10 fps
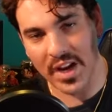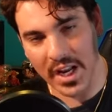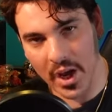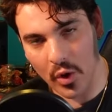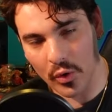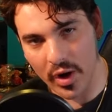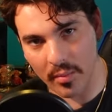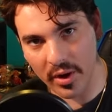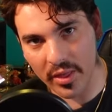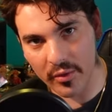Video
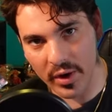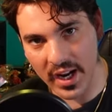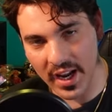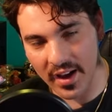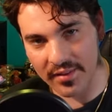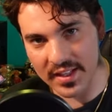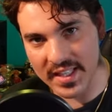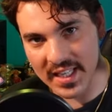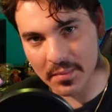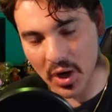number three of the
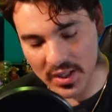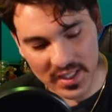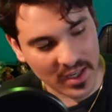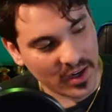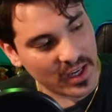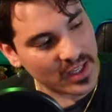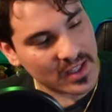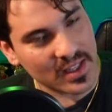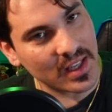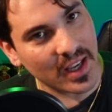six part
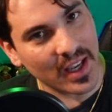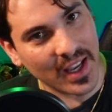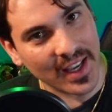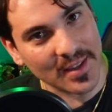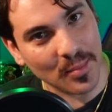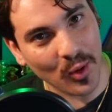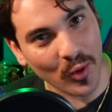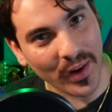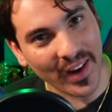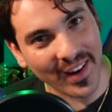series
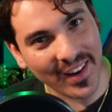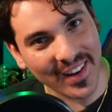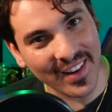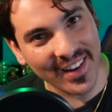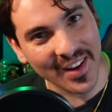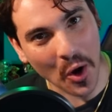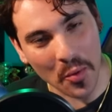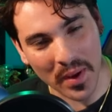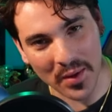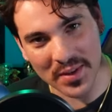exploring
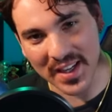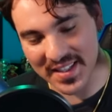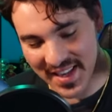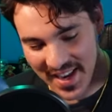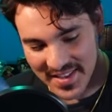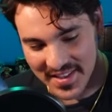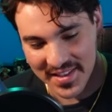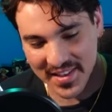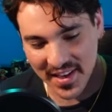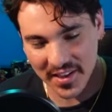OP06
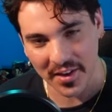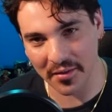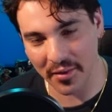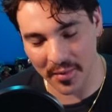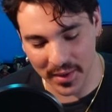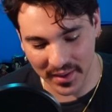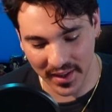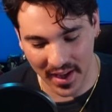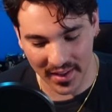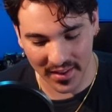cases and confirming
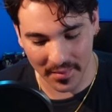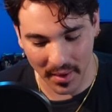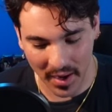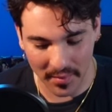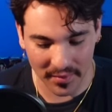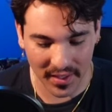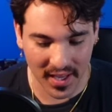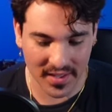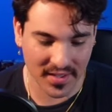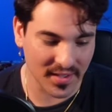that the bottom of the
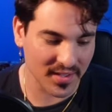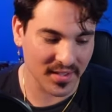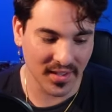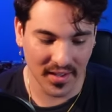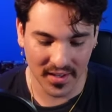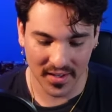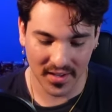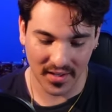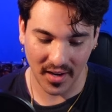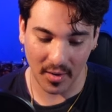cases
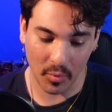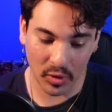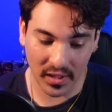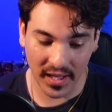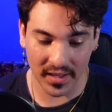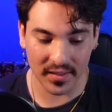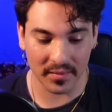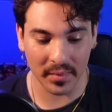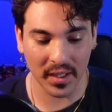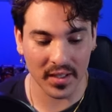are more lit
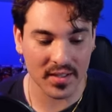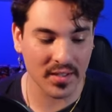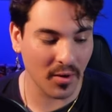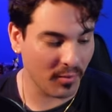because so